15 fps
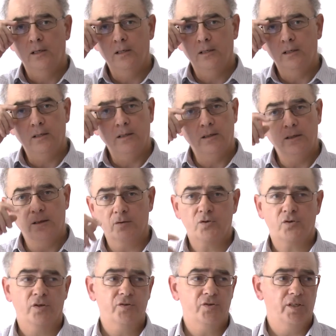You're not
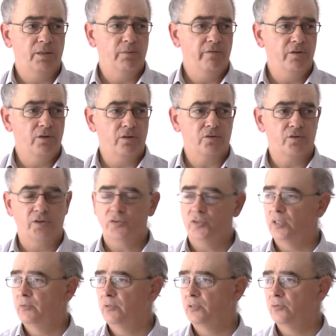trusting him if you're not trusting
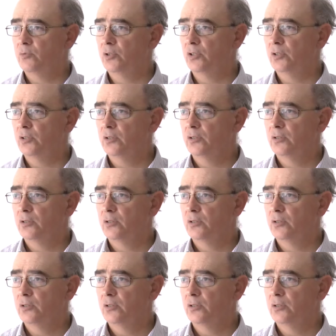him in his word.